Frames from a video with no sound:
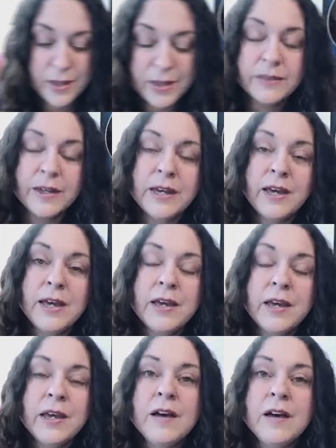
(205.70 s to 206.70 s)

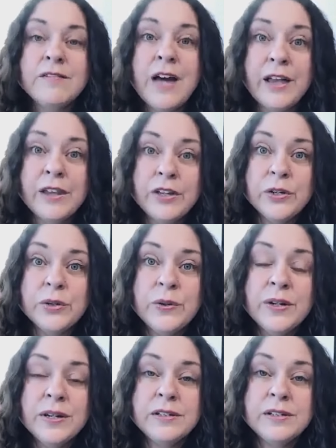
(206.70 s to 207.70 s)
They value
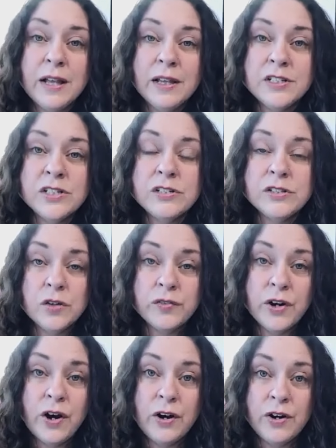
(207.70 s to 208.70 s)
intelligence over
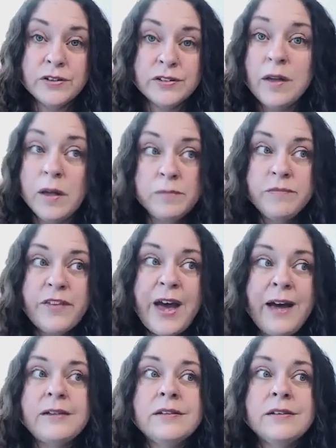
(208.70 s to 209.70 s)
heart. In
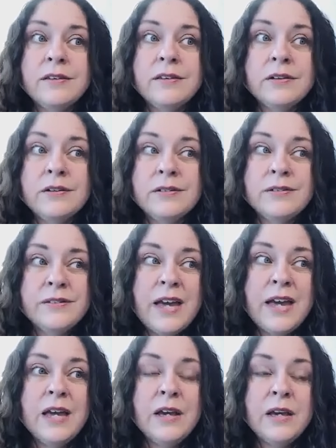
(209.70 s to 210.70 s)
fact, they
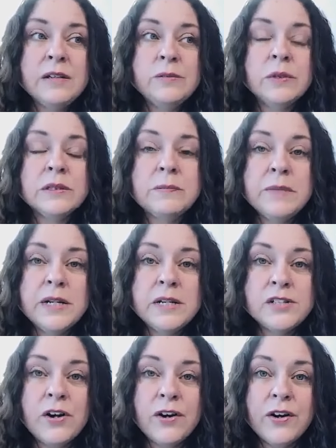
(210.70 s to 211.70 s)
they will
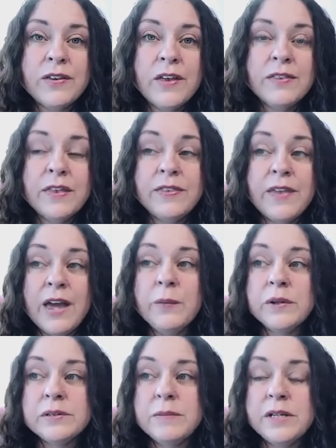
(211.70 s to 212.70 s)
diminish heart. They
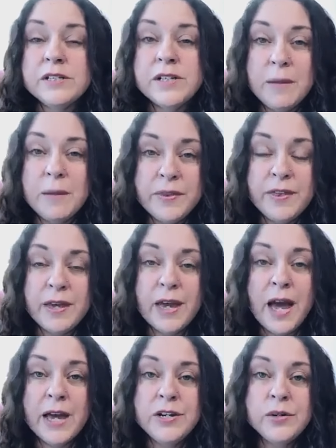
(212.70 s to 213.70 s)
will diminish empathy.
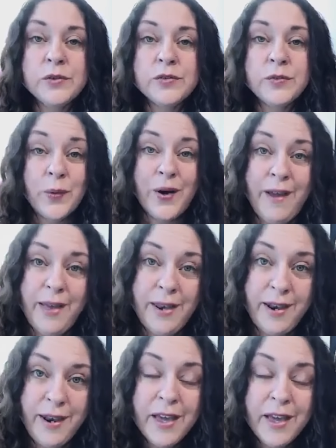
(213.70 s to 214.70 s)
I knew of
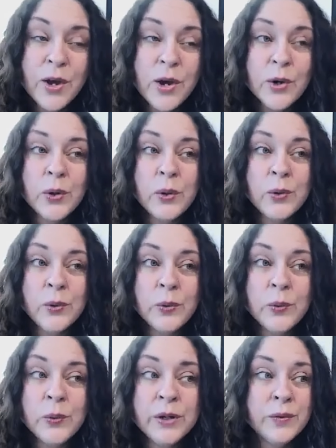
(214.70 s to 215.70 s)
one
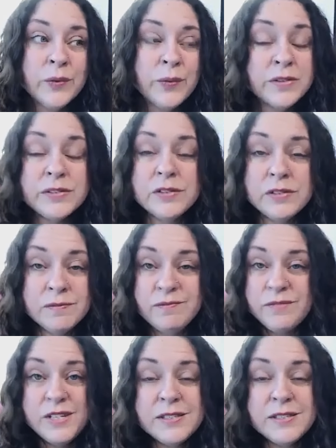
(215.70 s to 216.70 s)
who was a
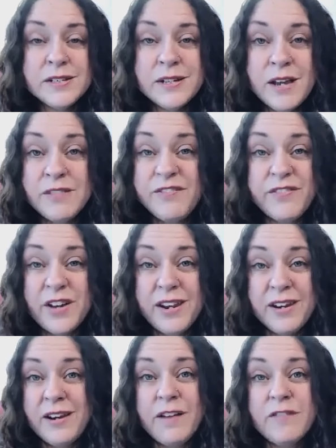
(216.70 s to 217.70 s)
decent enough,
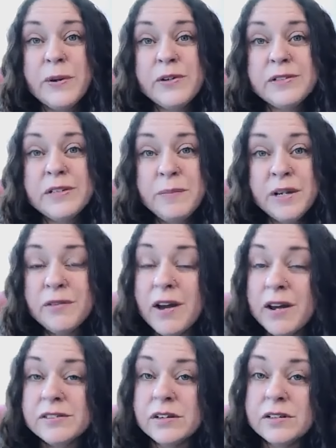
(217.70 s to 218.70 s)
fine enough person to be around
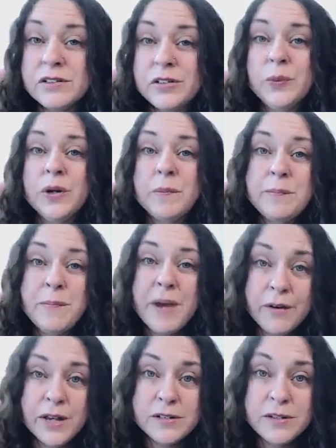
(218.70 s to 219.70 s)
as long as you weren't
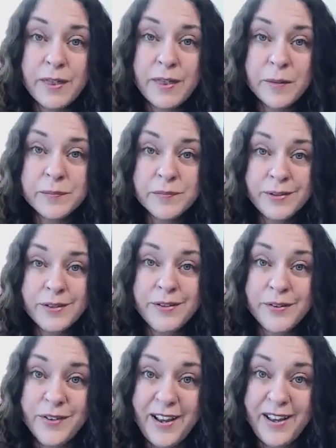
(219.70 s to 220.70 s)
married to them,
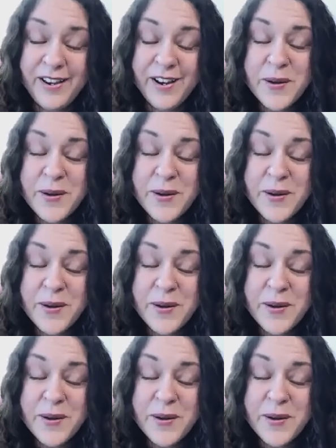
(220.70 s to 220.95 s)
right?